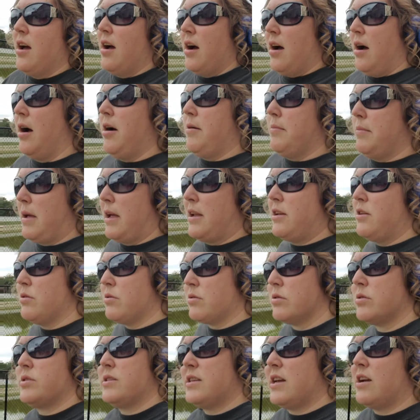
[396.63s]
And it
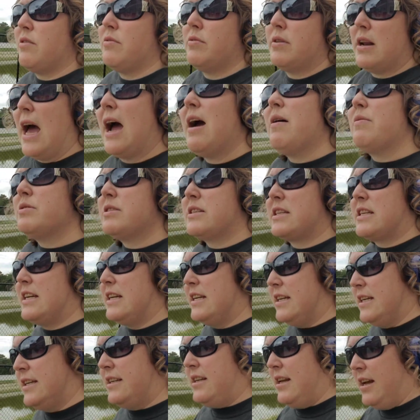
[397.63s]
was there when I was a
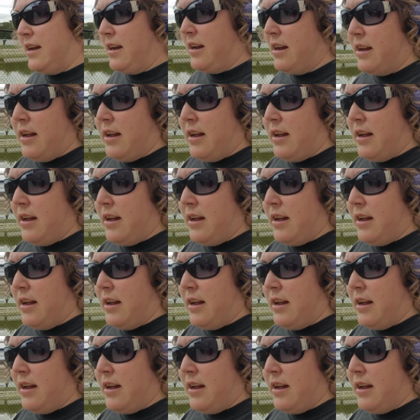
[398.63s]
kid.